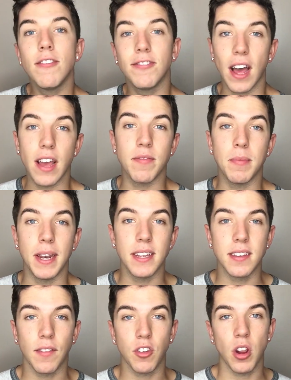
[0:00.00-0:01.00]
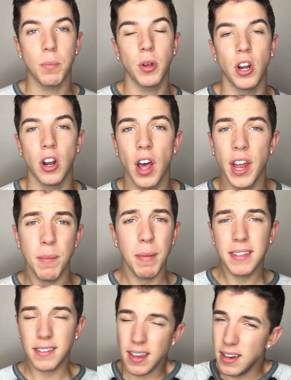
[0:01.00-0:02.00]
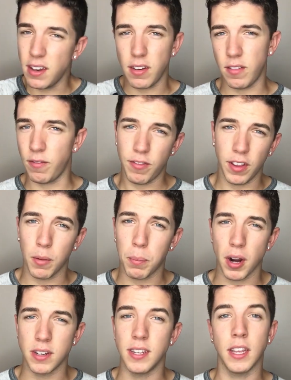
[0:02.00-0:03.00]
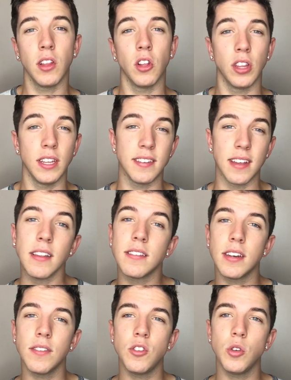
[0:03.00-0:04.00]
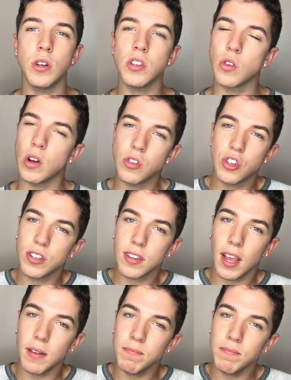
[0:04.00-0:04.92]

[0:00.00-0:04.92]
five minutes after I put it on, and my skin didn't feel particularly sensitive to it, so I was just like,